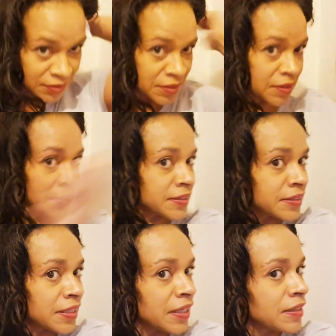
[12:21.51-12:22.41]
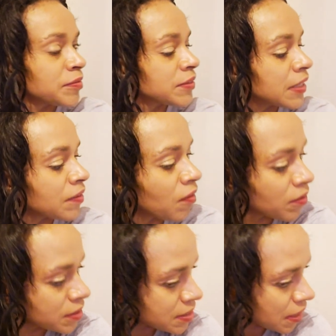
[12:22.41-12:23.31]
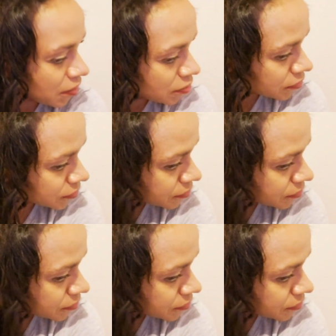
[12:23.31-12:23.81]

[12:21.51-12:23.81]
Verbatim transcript: So let's see. Let me take all these out.